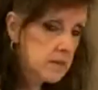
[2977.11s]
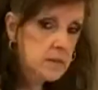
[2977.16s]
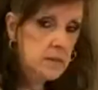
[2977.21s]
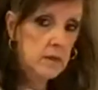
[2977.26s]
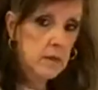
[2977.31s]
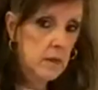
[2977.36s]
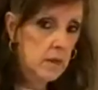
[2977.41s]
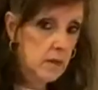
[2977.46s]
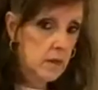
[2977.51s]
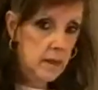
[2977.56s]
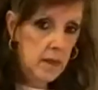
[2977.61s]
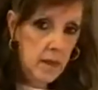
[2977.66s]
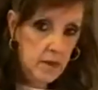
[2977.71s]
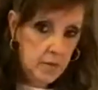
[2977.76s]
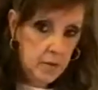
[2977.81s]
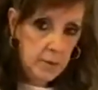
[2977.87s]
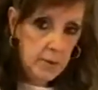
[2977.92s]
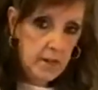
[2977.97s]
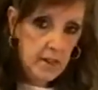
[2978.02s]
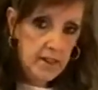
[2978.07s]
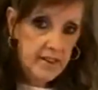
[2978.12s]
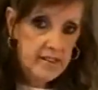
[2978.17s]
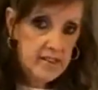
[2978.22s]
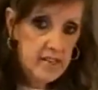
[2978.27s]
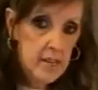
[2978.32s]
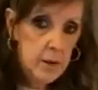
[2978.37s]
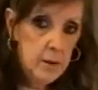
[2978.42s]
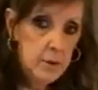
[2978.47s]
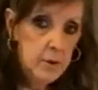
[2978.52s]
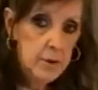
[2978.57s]
because everybody
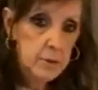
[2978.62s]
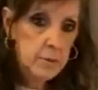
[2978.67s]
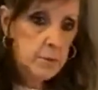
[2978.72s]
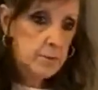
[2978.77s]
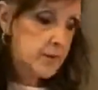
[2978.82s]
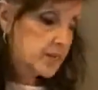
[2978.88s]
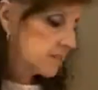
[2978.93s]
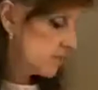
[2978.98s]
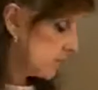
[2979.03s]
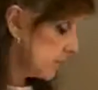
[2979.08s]
likes sour cream